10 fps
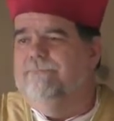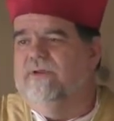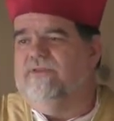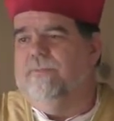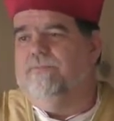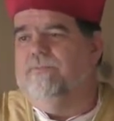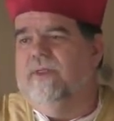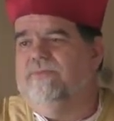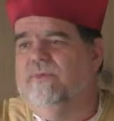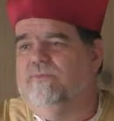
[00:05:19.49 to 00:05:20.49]
But
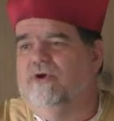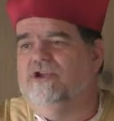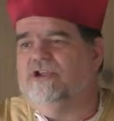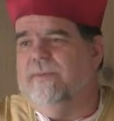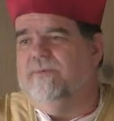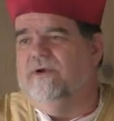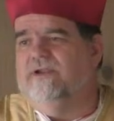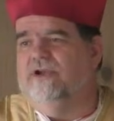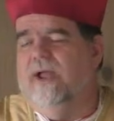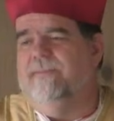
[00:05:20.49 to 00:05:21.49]
the Good Shepherd
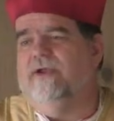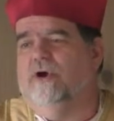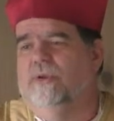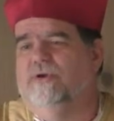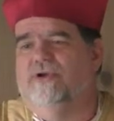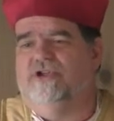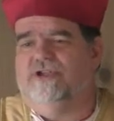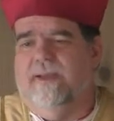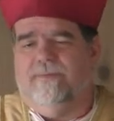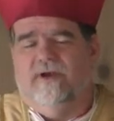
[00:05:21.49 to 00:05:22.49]
could not be called a Good
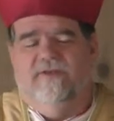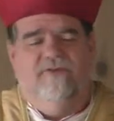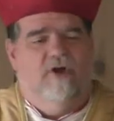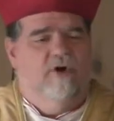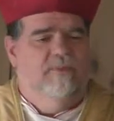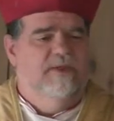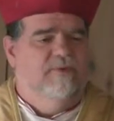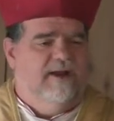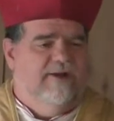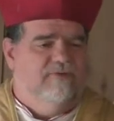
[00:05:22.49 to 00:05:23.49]
Shepherd if he only
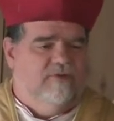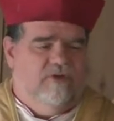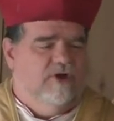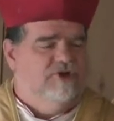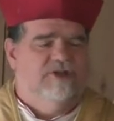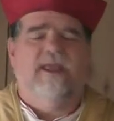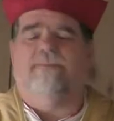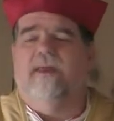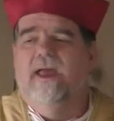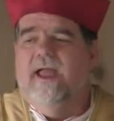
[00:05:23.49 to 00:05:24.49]
went after the lost
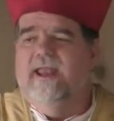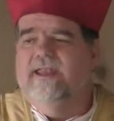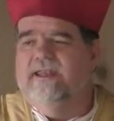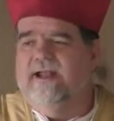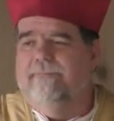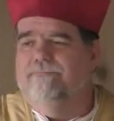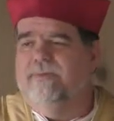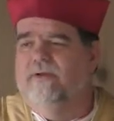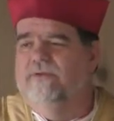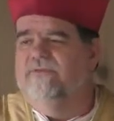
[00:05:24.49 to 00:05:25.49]
sheep and did not
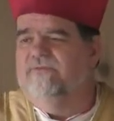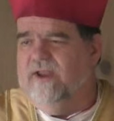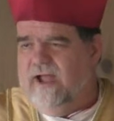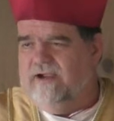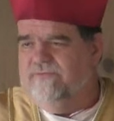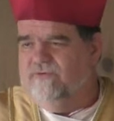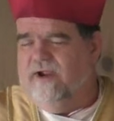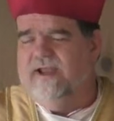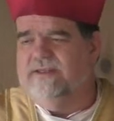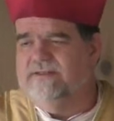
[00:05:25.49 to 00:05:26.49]
build the flock of
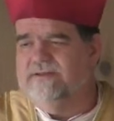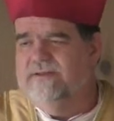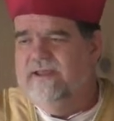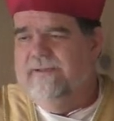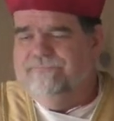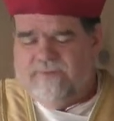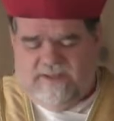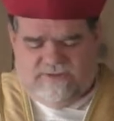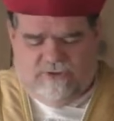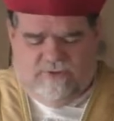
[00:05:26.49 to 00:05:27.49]
Christ.
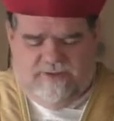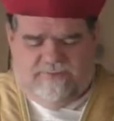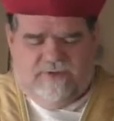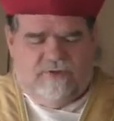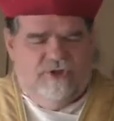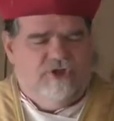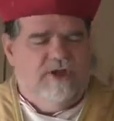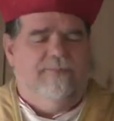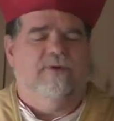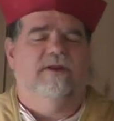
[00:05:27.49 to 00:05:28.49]
And so that the Good
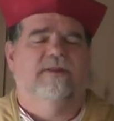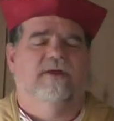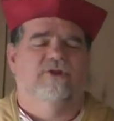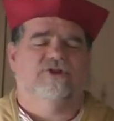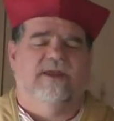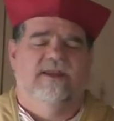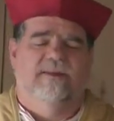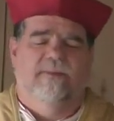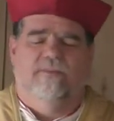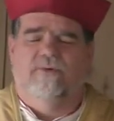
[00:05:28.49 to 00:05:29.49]
Shepherd and the other shepherd,
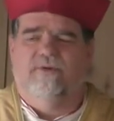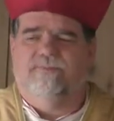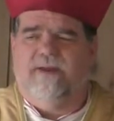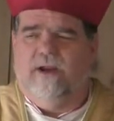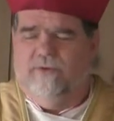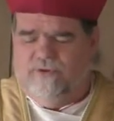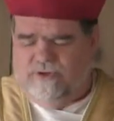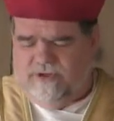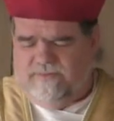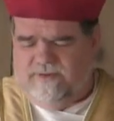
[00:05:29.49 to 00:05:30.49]
remember the parable,
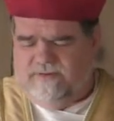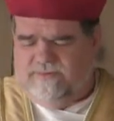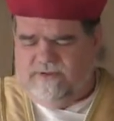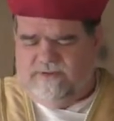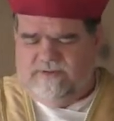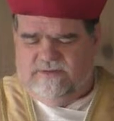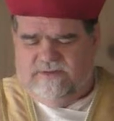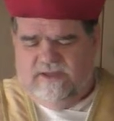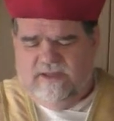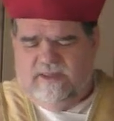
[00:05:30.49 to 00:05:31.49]
the